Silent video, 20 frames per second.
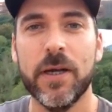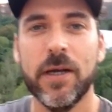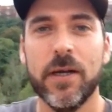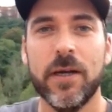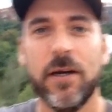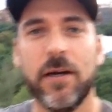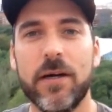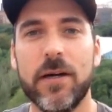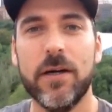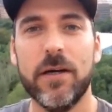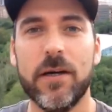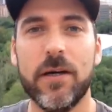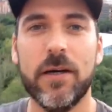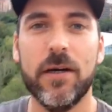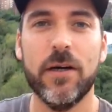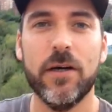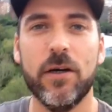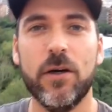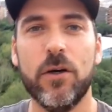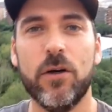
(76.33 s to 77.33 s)

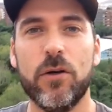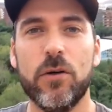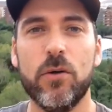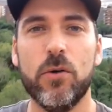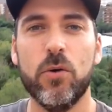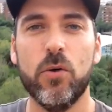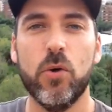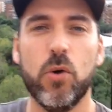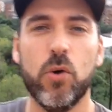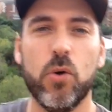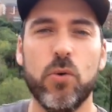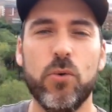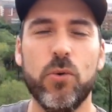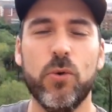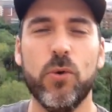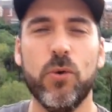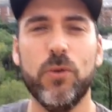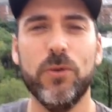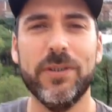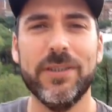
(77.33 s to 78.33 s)

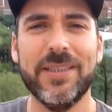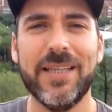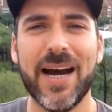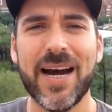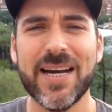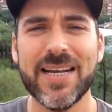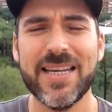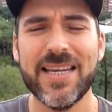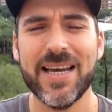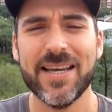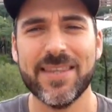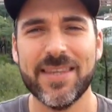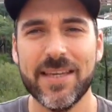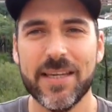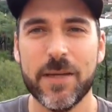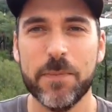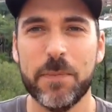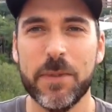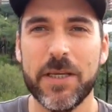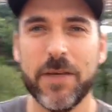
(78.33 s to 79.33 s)
Hundari, I
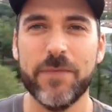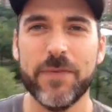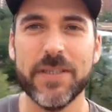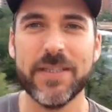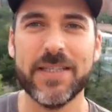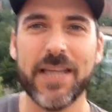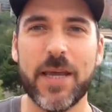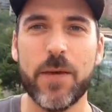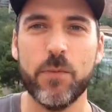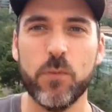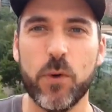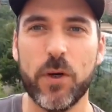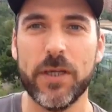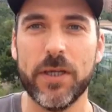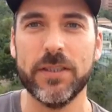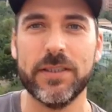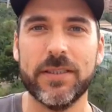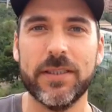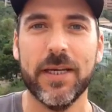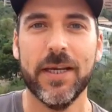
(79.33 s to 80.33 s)
believe his name
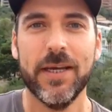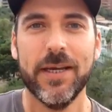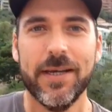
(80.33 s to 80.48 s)
was,